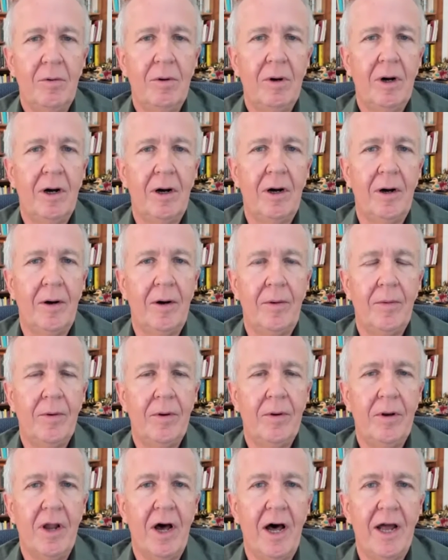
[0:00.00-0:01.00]

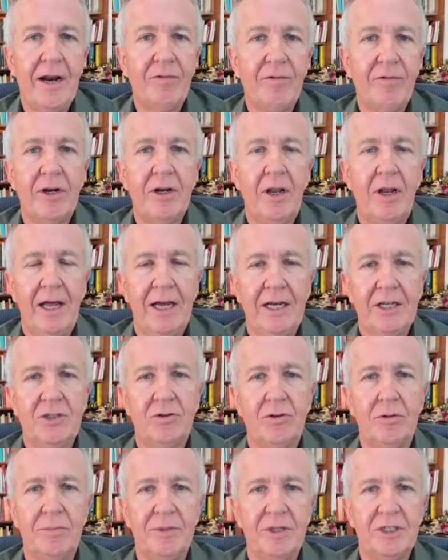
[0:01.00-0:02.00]
not every
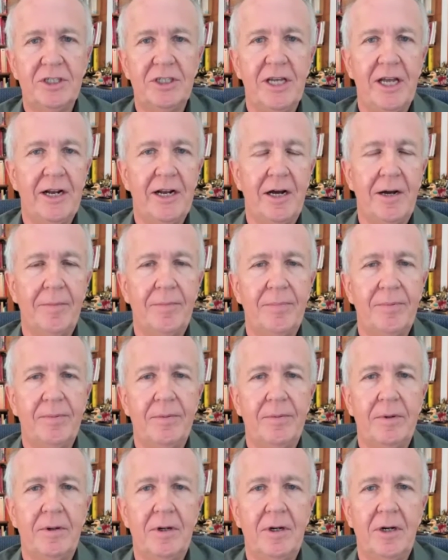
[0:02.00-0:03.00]
classroom is set up.
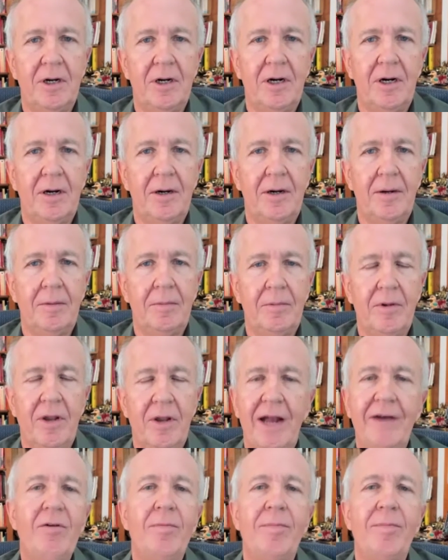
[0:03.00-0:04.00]

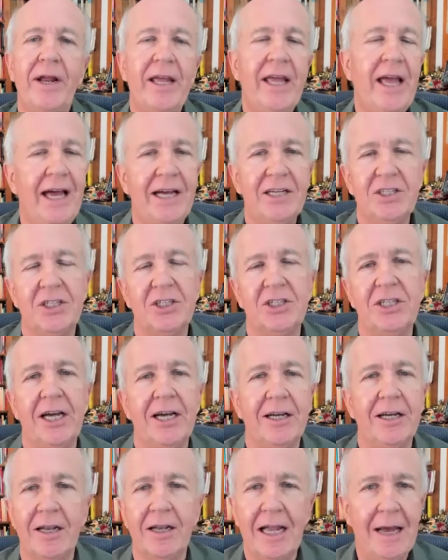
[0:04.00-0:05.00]
Not everybody has a
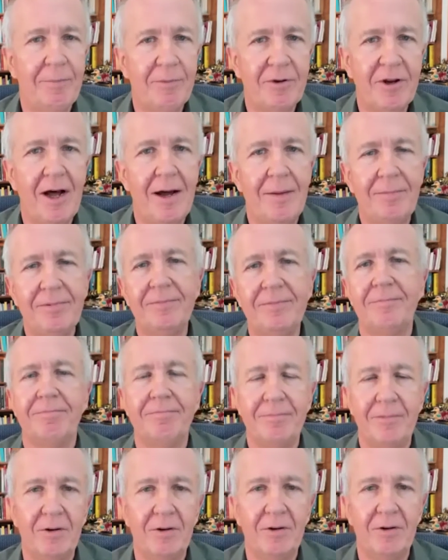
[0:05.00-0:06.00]
second laptop.
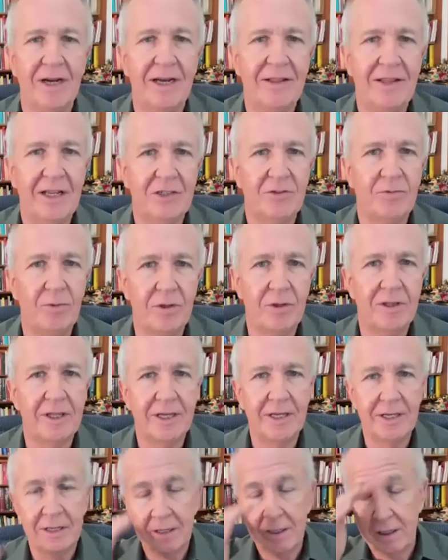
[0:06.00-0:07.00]
Okay, that's one
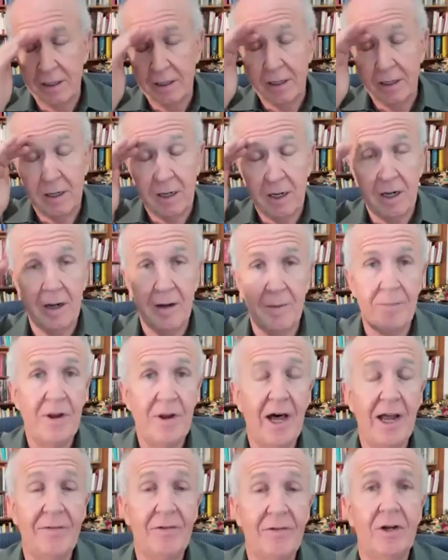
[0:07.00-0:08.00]
thing.
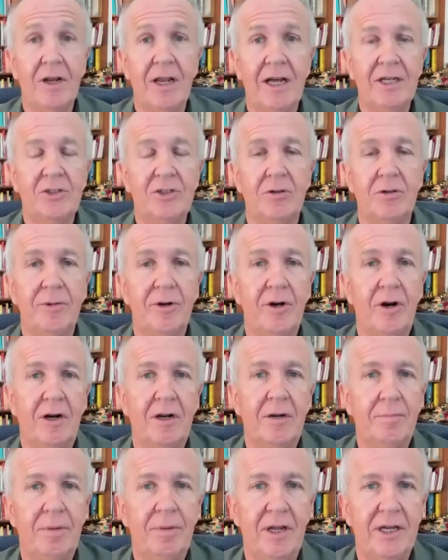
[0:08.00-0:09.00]
Not every classroom in our
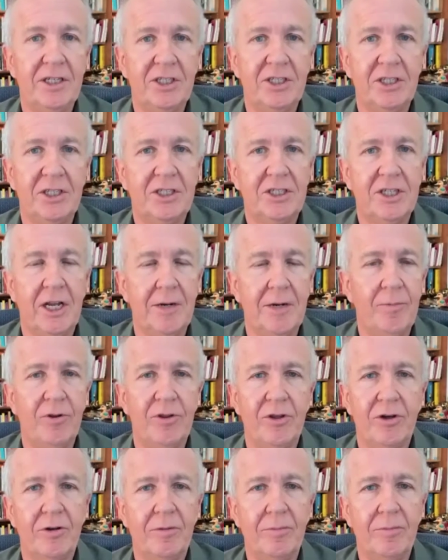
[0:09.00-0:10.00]
place is set up
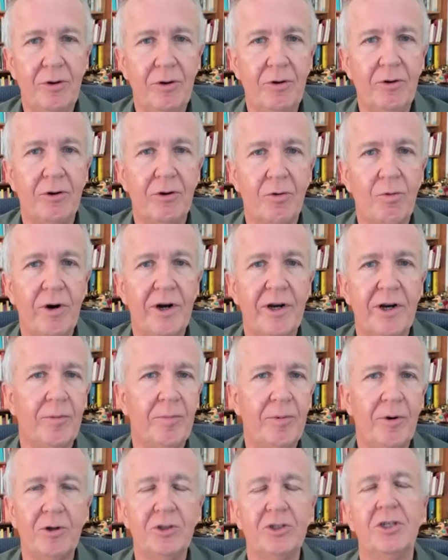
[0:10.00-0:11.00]
with a computer where your
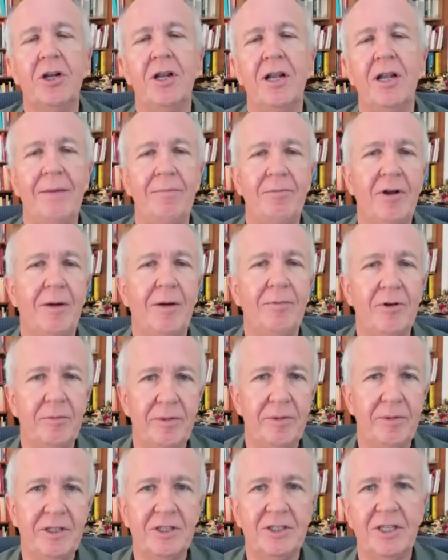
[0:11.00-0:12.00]
personal laptop could
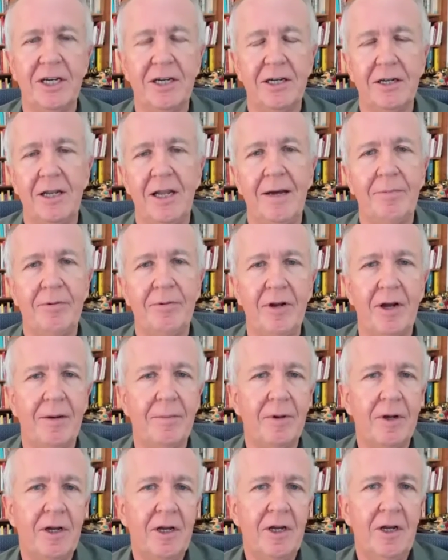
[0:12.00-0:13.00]
be the second
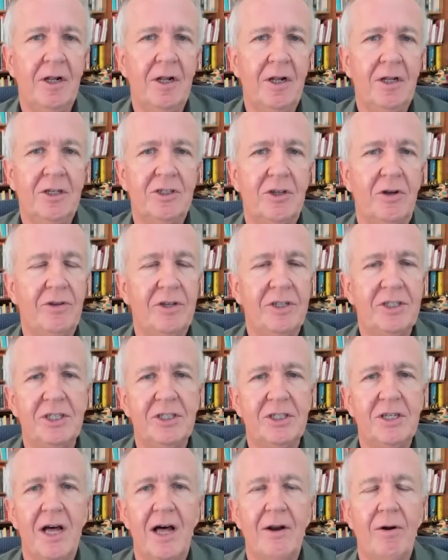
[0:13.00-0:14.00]
laptop. So this
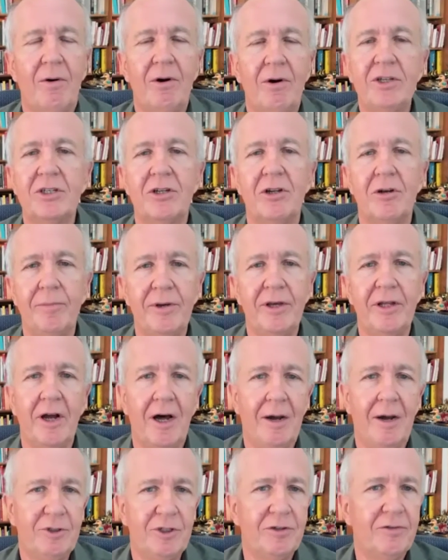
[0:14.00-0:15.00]
is not always going to be an
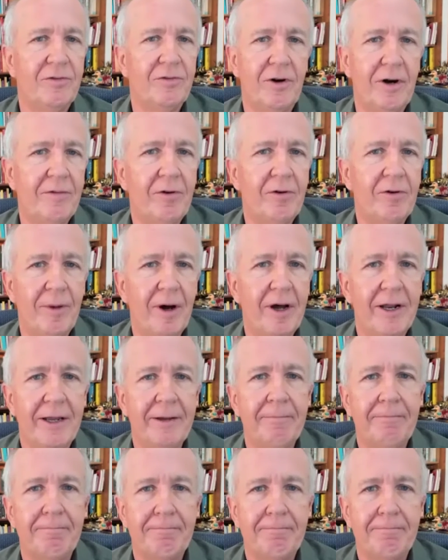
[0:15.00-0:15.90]
option for everybody.